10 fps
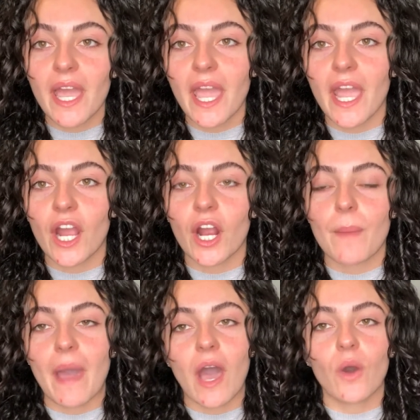hair
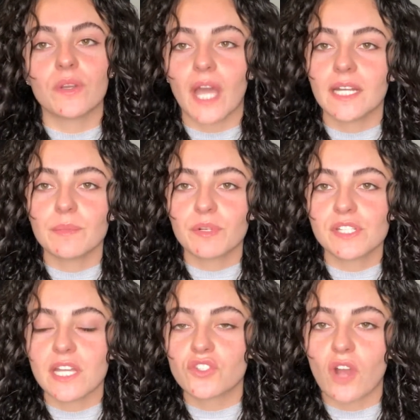about
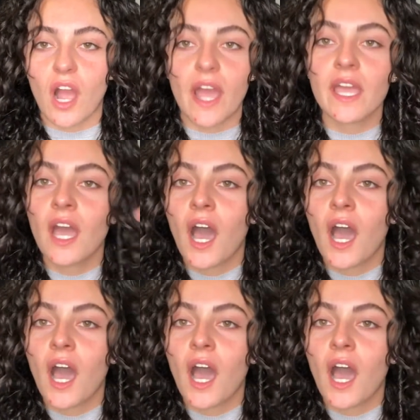90% dry.